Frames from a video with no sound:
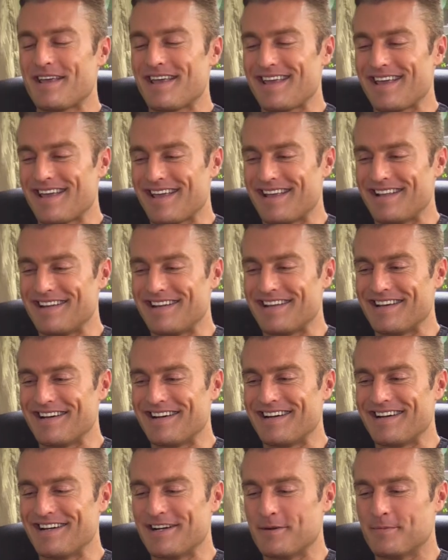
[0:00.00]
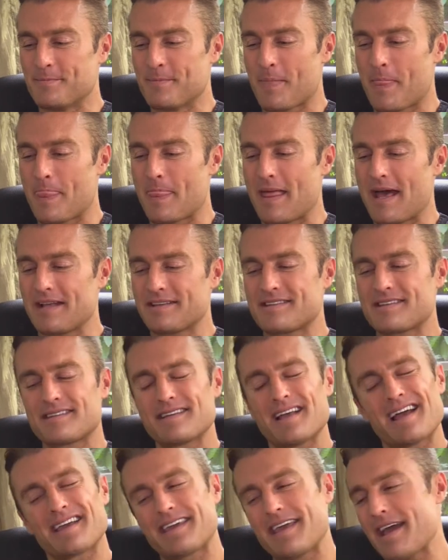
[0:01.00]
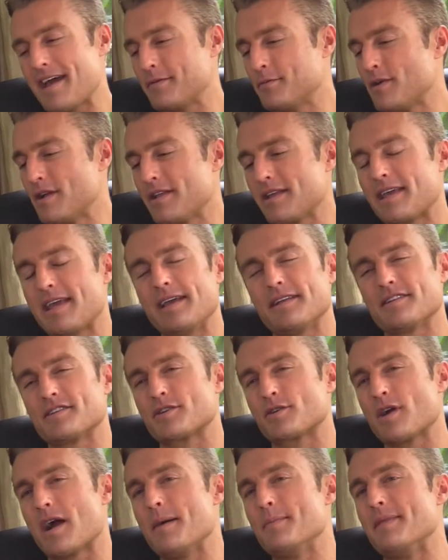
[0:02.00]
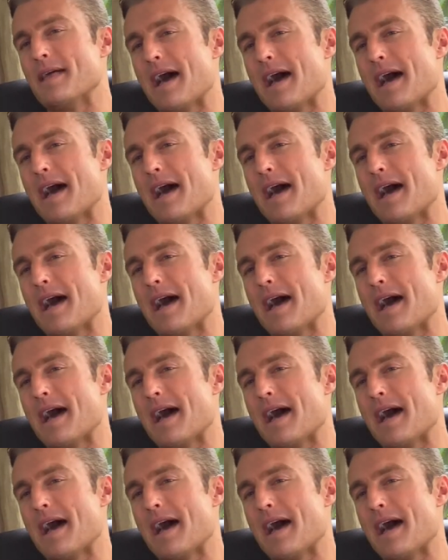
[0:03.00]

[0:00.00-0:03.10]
And uh, that's I, can't, I really can't describe